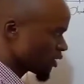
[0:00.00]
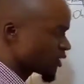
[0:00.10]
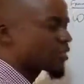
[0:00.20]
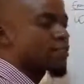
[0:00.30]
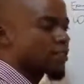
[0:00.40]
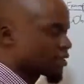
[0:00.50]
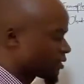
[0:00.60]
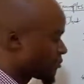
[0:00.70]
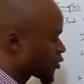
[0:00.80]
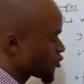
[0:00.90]
That's less
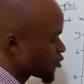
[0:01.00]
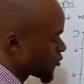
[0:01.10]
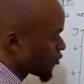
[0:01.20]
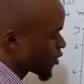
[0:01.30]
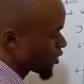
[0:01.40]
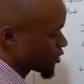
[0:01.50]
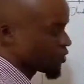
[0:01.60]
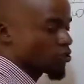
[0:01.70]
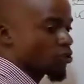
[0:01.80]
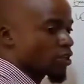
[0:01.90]
than because your focus
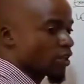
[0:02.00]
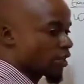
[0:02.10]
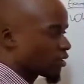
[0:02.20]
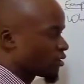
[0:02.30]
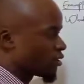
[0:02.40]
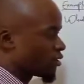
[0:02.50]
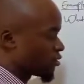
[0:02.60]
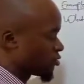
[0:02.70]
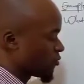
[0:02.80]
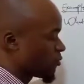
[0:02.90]
is your k.
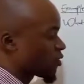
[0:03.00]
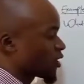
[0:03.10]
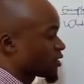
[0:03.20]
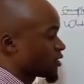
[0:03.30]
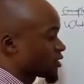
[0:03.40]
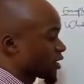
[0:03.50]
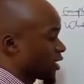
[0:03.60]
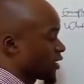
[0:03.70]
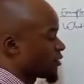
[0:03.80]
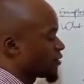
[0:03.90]
So focus is
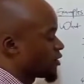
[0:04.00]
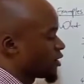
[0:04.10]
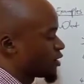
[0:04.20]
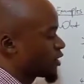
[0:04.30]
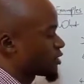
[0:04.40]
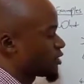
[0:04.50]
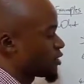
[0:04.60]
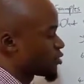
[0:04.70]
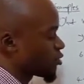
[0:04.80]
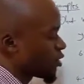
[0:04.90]
k. That's
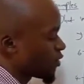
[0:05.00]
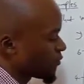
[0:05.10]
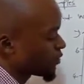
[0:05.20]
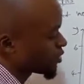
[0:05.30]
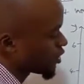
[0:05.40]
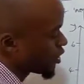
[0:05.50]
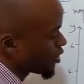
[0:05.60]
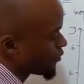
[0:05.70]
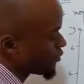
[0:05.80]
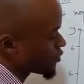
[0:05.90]
it. So if you
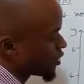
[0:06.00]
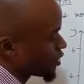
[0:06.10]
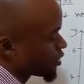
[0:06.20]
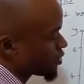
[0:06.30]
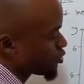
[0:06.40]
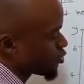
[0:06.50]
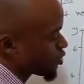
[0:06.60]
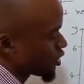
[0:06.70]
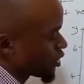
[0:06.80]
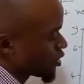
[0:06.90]
see this is
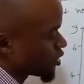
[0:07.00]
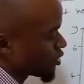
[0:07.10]
dotted,